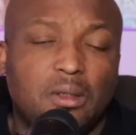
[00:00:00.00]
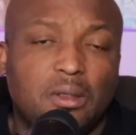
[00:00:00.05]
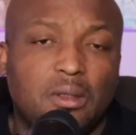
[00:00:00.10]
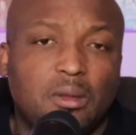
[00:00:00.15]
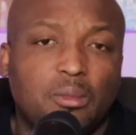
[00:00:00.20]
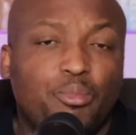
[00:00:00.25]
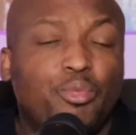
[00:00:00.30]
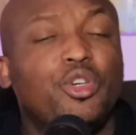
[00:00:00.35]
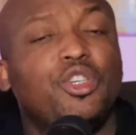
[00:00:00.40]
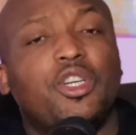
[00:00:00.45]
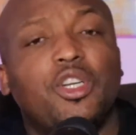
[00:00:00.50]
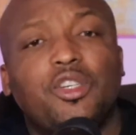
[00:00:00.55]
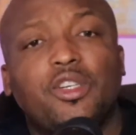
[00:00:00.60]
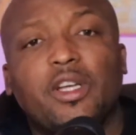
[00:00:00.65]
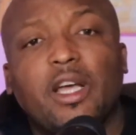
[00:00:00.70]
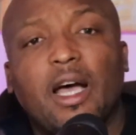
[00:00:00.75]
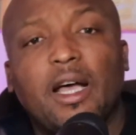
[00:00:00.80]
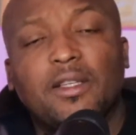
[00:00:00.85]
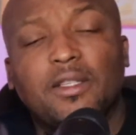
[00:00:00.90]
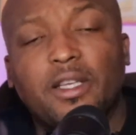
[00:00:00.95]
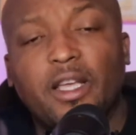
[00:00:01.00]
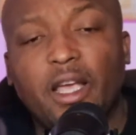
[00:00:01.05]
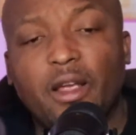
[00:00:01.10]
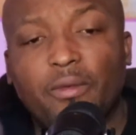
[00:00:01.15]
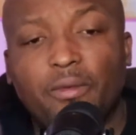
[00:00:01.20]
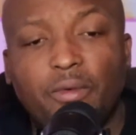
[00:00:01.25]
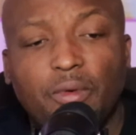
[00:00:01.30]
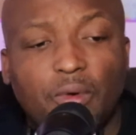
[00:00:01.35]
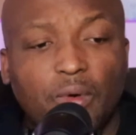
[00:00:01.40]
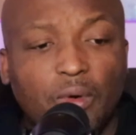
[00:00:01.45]
Appreciate you guys again
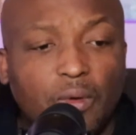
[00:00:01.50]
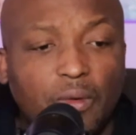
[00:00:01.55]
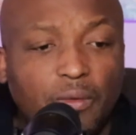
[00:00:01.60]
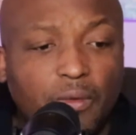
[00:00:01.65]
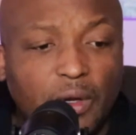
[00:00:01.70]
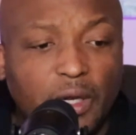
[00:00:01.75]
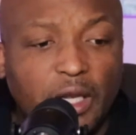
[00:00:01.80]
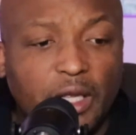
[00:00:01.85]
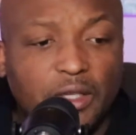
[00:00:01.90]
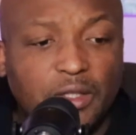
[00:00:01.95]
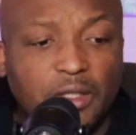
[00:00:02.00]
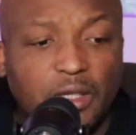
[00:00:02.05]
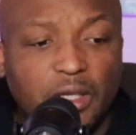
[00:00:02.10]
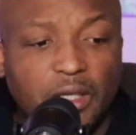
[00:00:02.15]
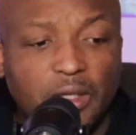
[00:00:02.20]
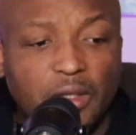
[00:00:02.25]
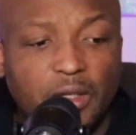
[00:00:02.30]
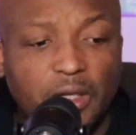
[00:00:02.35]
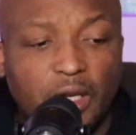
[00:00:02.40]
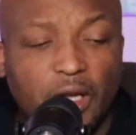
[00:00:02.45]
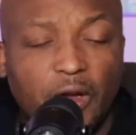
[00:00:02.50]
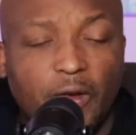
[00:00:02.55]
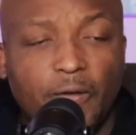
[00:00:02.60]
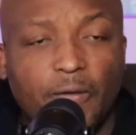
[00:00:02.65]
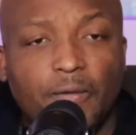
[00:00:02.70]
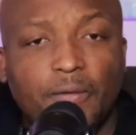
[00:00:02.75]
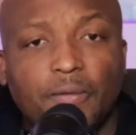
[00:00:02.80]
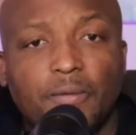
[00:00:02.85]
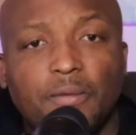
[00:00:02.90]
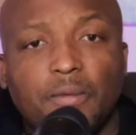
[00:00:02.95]
for listening, you know.
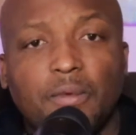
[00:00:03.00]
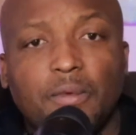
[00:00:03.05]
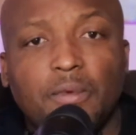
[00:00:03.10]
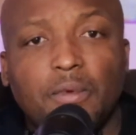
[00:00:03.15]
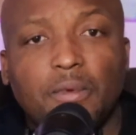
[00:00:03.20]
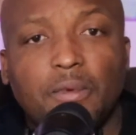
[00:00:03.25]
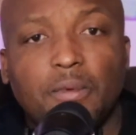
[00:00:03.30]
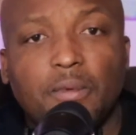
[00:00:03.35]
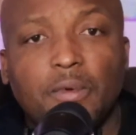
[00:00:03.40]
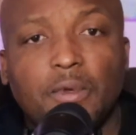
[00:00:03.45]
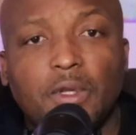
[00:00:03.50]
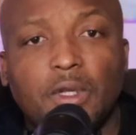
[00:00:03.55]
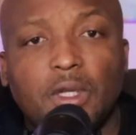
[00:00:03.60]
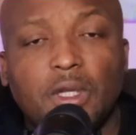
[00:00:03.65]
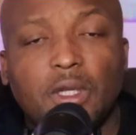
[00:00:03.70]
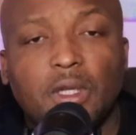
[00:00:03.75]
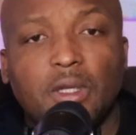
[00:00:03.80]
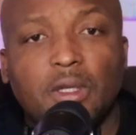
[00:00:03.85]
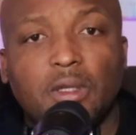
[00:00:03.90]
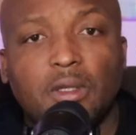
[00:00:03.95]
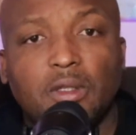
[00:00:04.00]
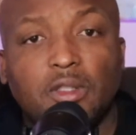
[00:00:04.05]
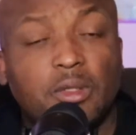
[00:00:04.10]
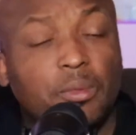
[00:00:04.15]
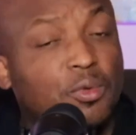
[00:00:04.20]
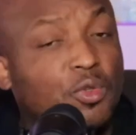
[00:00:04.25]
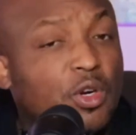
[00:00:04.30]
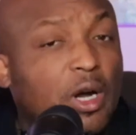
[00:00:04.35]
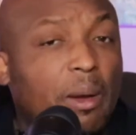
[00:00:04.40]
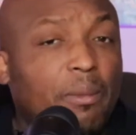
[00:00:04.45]

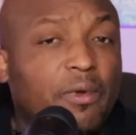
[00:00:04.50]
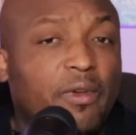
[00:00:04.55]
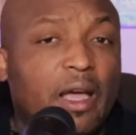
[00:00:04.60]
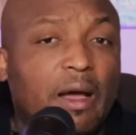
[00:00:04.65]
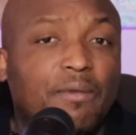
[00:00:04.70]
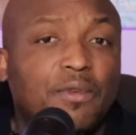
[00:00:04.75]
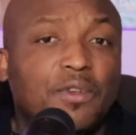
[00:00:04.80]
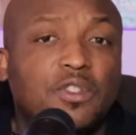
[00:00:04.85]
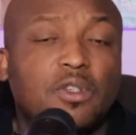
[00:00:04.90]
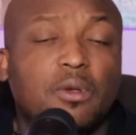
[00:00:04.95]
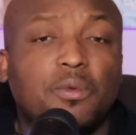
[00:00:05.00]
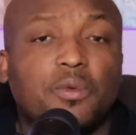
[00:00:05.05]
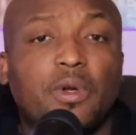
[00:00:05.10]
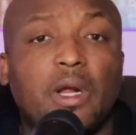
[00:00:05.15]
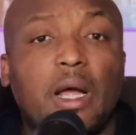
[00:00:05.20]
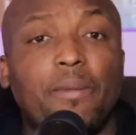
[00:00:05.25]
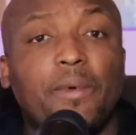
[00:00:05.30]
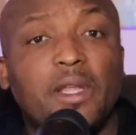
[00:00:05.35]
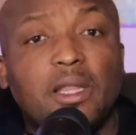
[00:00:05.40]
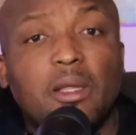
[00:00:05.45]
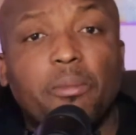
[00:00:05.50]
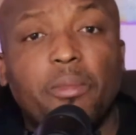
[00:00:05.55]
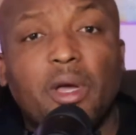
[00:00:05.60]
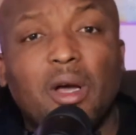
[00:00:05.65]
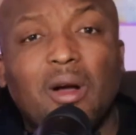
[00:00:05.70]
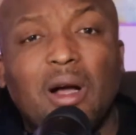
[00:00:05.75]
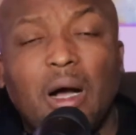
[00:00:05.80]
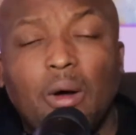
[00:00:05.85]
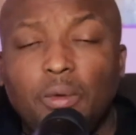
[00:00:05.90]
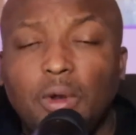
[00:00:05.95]
Subscribe if you haven't subscribed. Hit the bell.
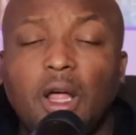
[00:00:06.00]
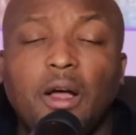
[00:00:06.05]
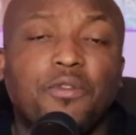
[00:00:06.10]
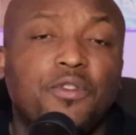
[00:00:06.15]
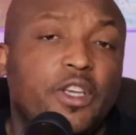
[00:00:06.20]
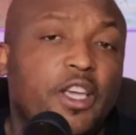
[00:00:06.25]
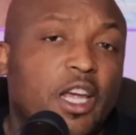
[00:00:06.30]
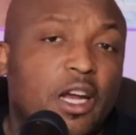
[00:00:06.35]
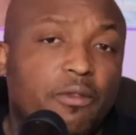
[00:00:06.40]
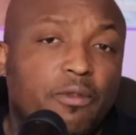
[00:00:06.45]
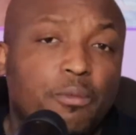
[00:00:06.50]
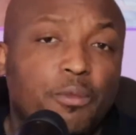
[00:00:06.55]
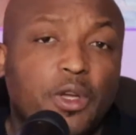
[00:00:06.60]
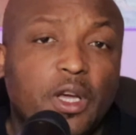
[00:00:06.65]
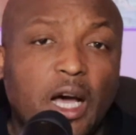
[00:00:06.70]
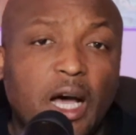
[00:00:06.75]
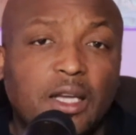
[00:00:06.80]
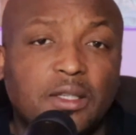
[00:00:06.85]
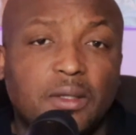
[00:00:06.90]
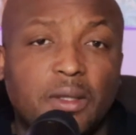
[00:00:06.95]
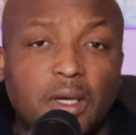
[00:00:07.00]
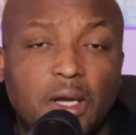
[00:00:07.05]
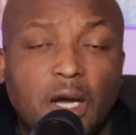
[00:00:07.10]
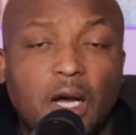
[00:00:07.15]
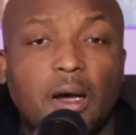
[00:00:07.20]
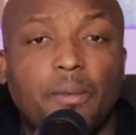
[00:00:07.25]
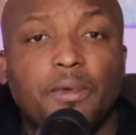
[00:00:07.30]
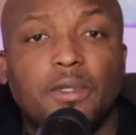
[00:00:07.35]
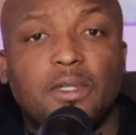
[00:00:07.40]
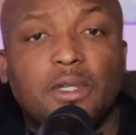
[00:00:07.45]
I would love to hear from you guys in the
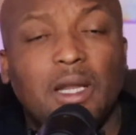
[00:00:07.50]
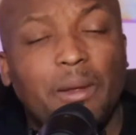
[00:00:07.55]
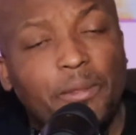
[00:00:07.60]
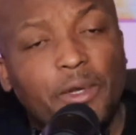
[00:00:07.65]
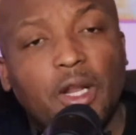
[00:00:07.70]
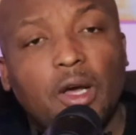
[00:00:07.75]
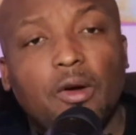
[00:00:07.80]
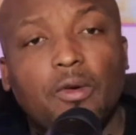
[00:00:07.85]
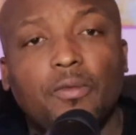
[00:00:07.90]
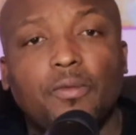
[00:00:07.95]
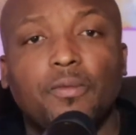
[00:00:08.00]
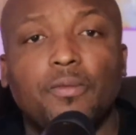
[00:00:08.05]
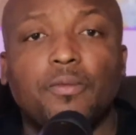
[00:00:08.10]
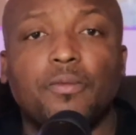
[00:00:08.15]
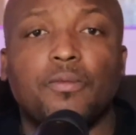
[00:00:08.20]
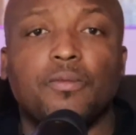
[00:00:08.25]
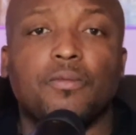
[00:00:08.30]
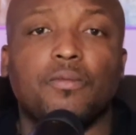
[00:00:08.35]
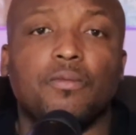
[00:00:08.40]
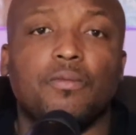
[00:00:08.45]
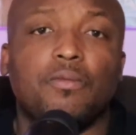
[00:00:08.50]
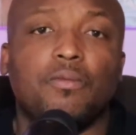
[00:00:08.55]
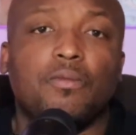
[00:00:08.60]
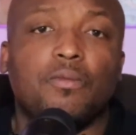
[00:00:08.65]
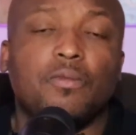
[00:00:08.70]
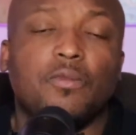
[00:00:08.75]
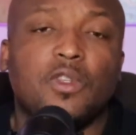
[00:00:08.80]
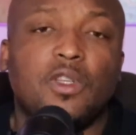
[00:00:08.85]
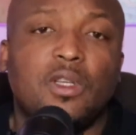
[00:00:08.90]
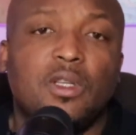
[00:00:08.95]
comments. Let me know.
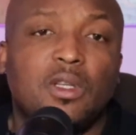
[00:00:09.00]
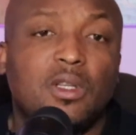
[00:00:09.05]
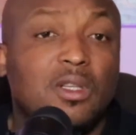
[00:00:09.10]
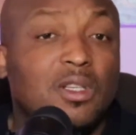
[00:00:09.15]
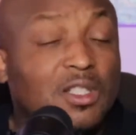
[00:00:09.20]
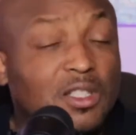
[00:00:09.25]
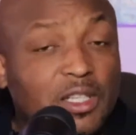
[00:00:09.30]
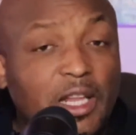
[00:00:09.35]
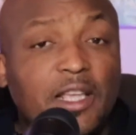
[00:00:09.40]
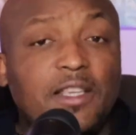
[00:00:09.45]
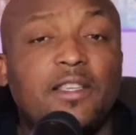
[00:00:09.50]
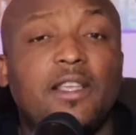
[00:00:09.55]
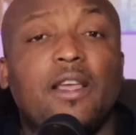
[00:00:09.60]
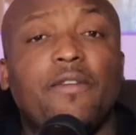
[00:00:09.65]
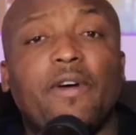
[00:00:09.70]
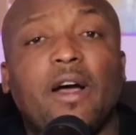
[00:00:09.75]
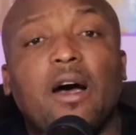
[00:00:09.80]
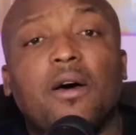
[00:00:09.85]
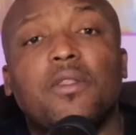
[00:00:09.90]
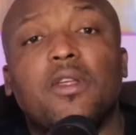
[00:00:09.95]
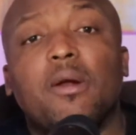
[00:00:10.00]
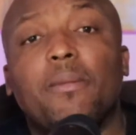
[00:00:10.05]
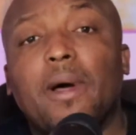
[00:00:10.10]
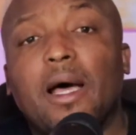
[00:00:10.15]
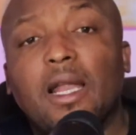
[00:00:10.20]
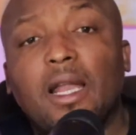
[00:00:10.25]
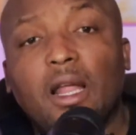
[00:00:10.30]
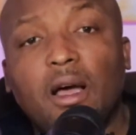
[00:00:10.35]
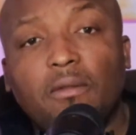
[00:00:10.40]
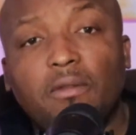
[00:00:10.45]
Stay safe out there, my
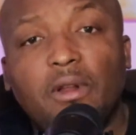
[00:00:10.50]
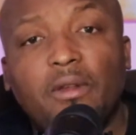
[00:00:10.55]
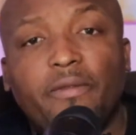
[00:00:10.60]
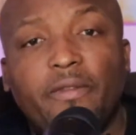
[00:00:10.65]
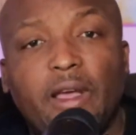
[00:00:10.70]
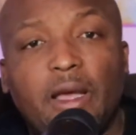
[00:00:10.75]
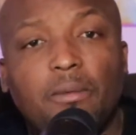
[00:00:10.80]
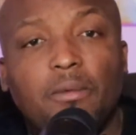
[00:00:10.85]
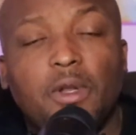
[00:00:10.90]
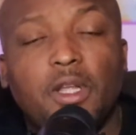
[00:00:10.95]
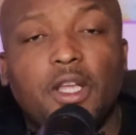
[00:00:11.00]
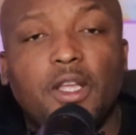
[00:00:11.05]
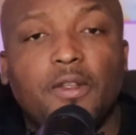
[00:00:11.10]
lovely family.